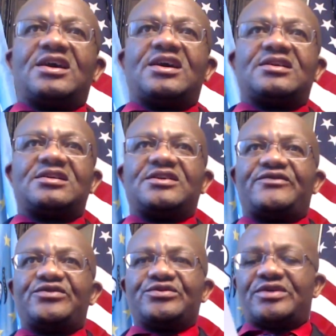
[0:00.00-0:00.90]
And
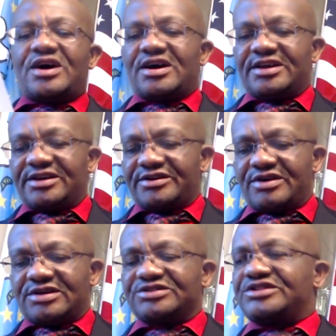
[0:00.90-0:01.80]
if you are in
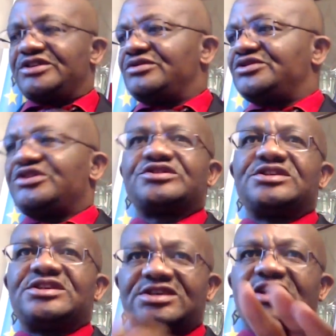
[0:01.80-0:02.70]
ground zero,
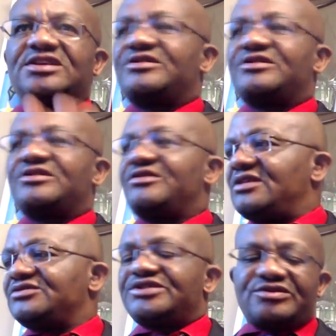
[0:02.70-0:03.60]
just indicate
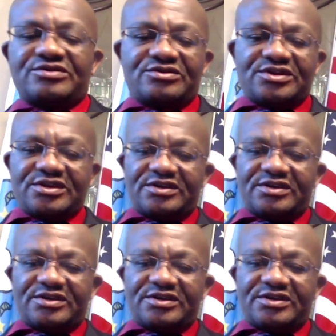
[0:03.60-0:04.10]
ground zero.